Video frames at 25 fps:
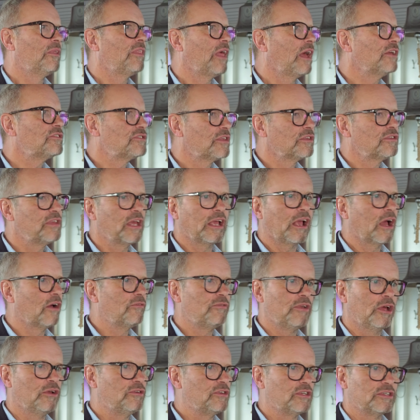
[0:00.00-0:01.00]
But that's the thing
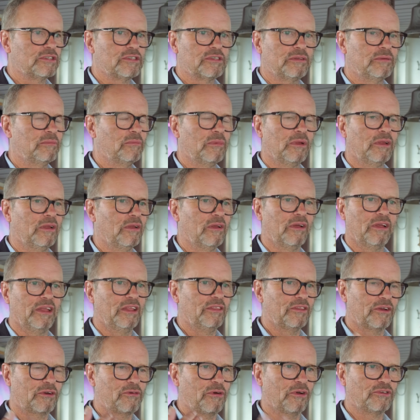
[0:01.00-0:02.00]
I've noticed
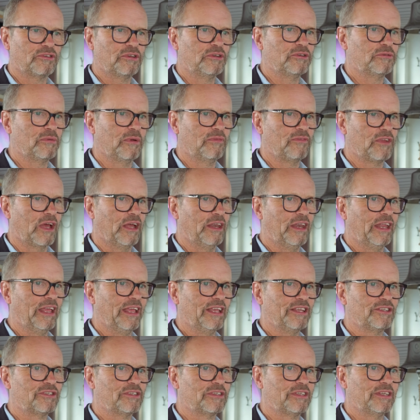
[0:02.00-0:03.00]
in the crossings we've done
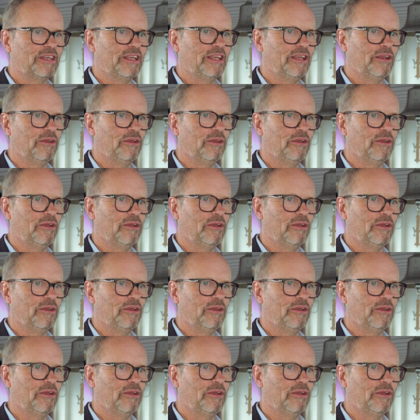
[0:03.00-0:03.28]
is,